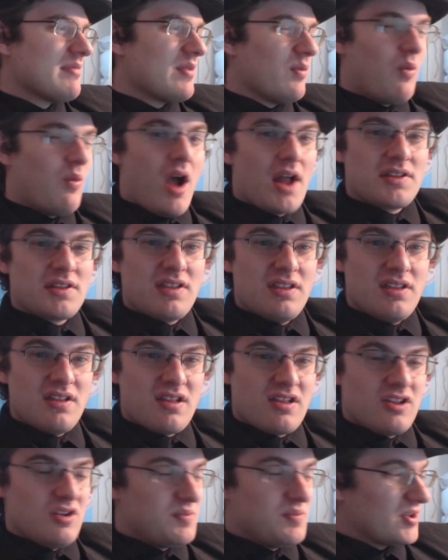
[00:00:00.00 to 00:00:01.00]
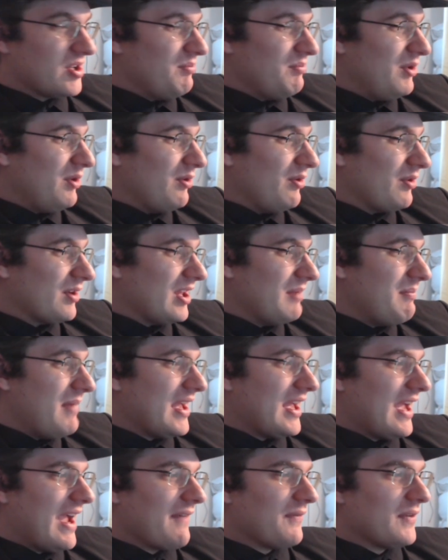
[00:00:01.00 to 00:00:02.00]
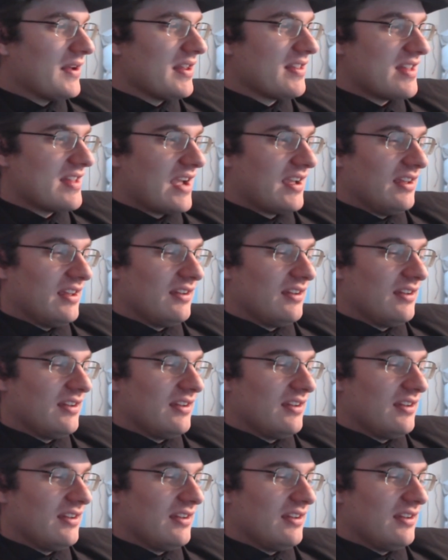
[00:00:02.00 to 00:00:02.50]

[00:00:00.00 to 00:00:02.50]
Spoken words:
Watson supercomputer can make every second.